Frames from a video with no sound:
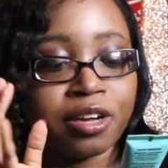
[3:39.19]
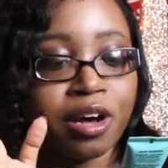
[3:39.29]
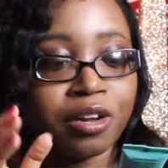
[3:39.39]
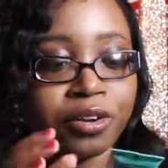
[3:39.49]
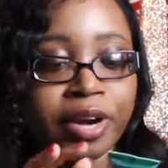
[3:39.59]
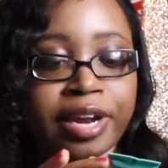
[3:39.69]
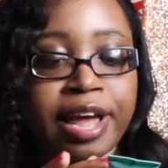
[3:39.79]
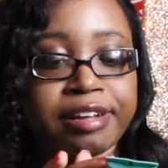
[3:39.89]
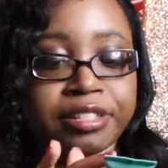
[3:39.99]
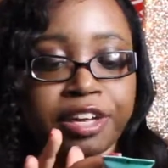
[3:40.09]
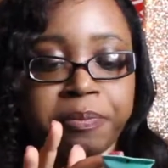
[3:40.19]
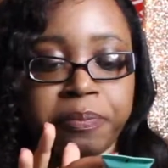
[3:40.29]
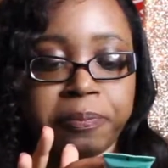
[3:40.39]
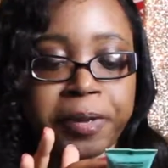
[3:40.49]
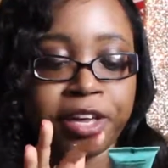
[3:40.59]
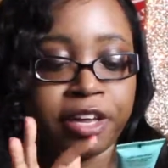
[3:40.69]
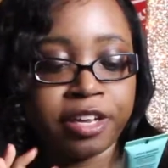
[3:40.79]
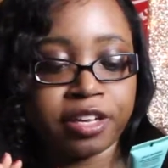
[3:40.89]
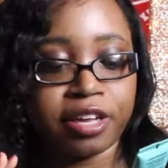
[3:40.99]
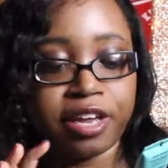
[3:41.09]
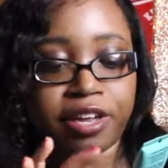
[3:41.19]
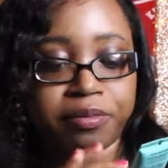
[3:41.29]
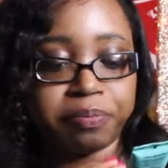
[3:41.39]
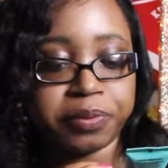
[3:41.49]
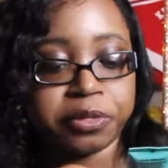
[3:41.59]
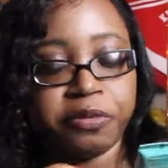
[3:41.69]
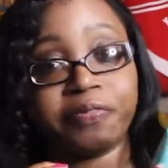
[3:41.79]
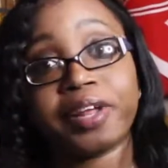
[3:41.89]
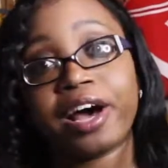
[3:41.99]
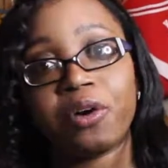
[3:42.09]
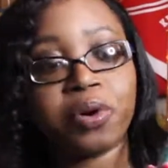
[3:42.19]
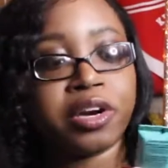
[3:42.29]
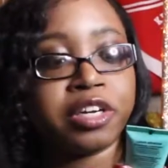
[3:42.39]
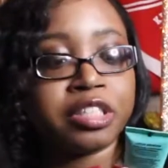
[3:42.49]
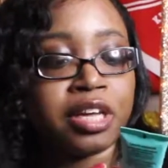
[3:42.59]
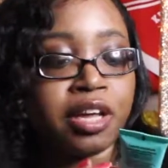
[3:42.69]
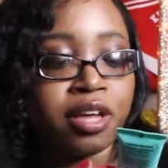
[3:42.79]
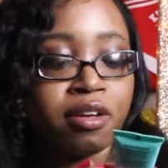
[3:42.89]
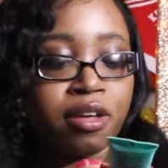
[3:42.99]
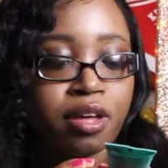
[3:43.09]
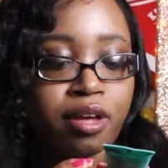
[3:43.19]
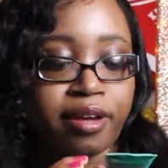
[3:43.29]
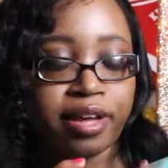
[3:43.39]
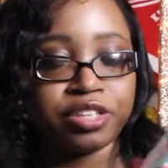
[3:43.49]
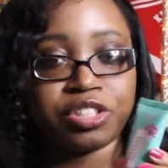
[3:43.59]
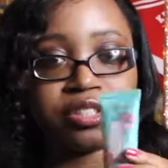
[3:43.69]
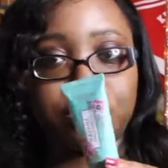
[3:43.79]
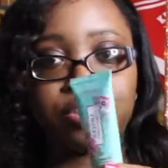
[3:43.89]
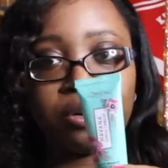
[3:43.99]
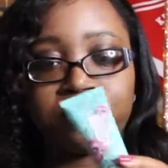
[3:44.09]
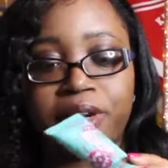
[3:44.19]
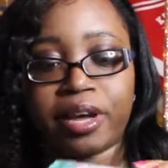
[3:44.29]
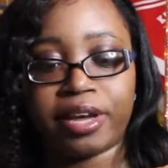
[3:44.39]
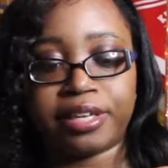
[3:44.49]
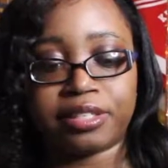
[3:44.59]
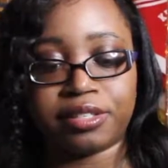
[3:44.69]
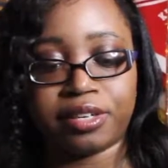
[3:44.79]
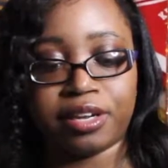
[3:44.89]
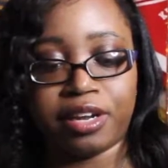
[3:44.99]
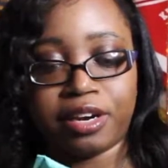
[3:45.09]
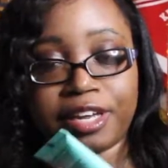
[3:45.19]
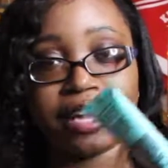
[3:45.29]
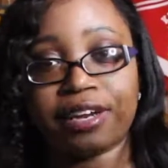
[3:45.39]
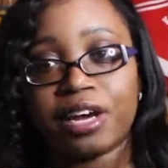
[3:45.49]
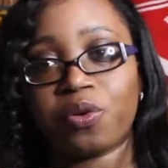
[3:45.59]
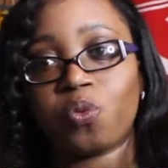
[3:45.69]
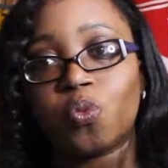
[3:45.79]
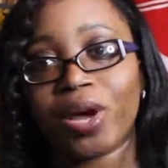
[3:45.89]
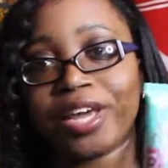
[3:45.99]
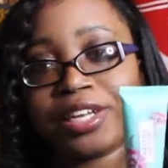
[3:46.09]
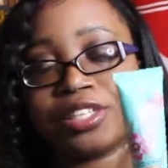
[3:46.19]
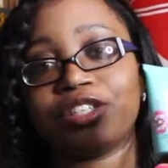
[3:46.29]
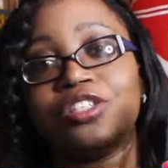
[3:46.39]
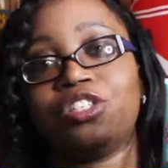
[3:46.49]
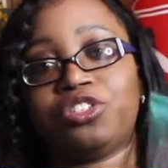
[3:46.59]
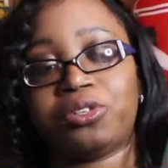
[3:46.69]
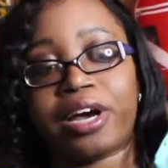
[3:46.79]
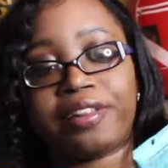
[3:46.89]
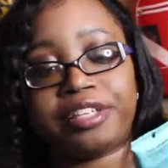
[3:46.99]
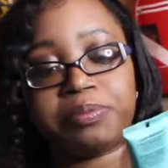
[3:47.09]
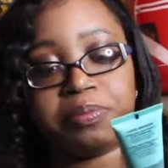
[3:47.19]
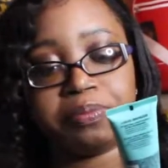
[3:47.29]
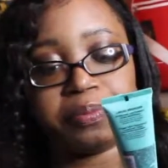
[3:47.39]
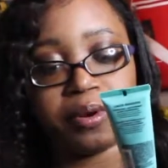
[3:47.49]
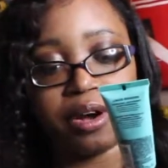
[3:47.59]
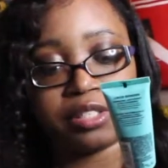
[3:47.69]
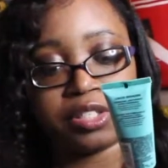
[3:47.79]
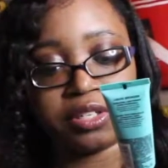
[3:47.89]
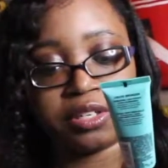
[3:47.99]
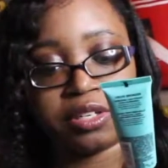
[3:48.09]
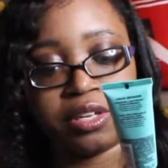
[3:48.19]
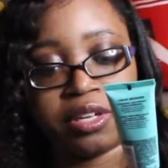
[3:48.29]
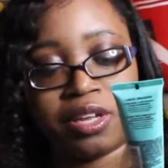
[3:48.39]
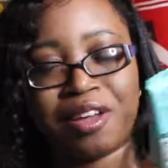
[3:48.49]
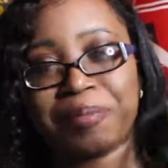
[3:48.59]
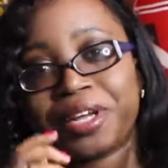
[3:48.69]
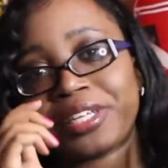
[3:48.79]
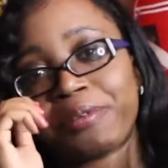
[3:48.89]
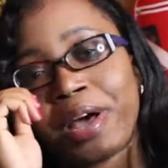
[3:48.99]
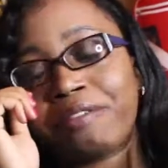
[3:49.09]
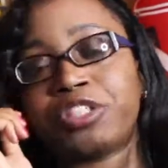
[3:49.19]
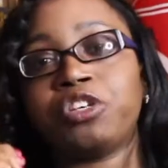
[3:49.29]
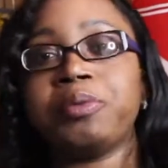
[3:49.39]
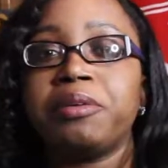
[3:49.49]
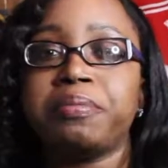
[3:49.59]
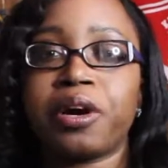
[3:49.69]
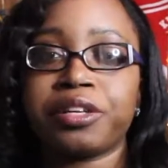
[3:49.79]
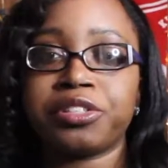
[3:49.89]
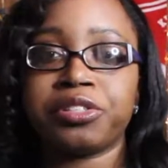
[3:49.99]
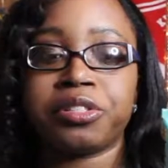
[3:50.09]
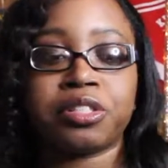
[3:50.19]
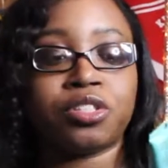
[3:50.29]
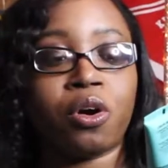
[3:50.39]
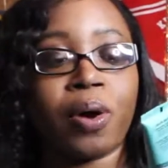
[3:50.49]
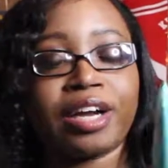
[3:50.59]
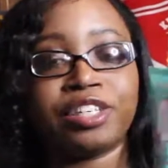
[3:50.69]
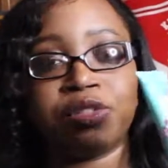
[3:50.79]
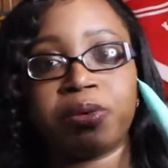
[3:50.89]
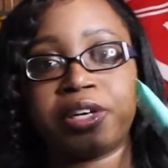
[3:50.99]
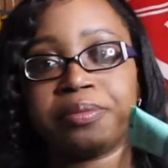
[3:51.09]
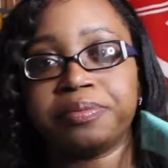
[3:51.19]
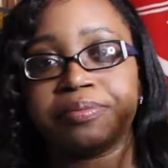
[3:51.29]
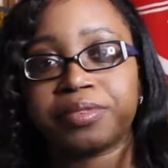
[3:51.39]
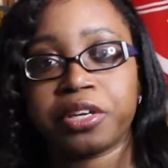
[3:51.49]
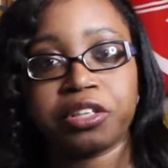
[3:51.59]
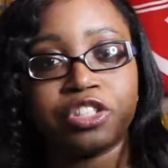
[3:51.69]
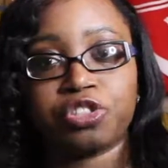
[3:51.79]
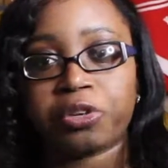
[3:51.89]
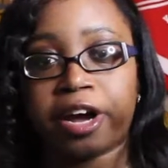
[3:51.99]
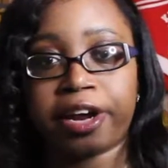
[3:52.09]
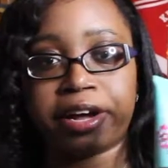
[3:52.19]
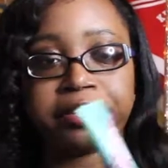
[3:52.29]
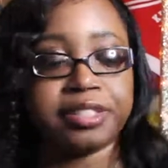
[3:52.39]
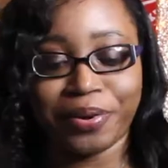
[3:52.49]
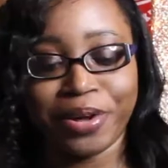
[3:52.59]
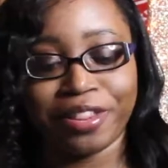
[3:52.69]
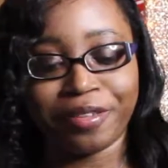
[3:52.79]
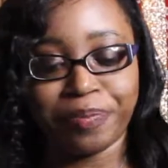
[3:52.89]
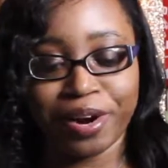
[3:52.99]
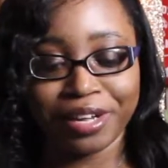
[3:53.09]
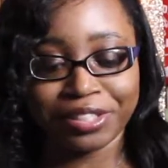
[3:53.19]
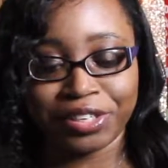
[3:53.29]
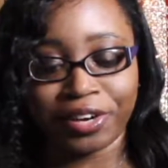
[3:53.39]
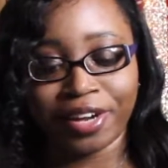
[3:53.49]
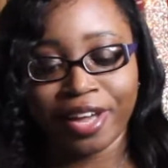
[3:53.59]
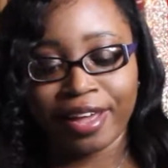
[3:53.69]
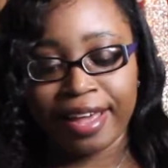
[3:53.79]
color, and it has like pink and blue flowers, and it's just so nice. And I cannot wait to try this bronzer because I don't have too many bronzers, so I just want to just try it out. And so the bronzer,